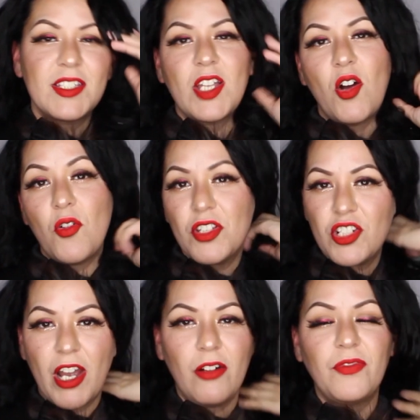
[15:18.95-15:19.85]
so the
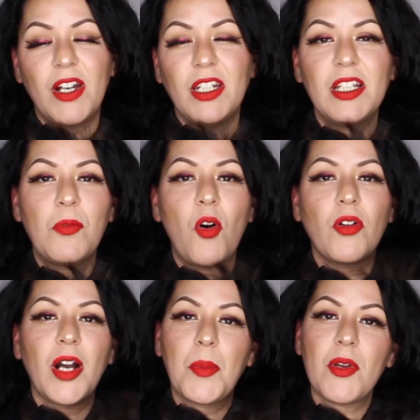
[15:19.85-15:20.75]
child finally
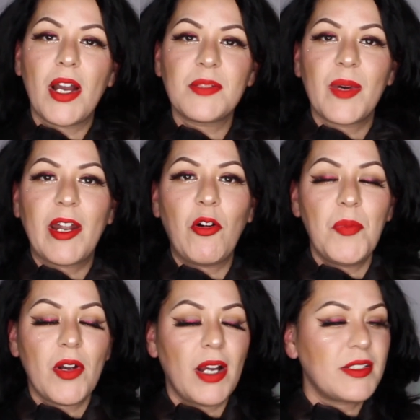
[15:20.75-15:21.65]
woke up, you guys, but I
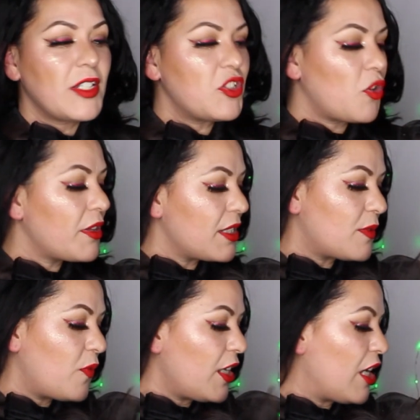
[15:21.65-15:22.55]
hope you guys enjoyed
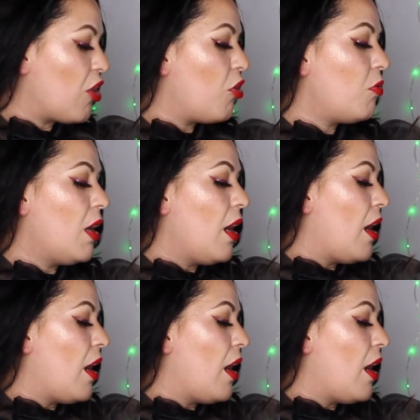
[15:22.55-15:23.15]
this video.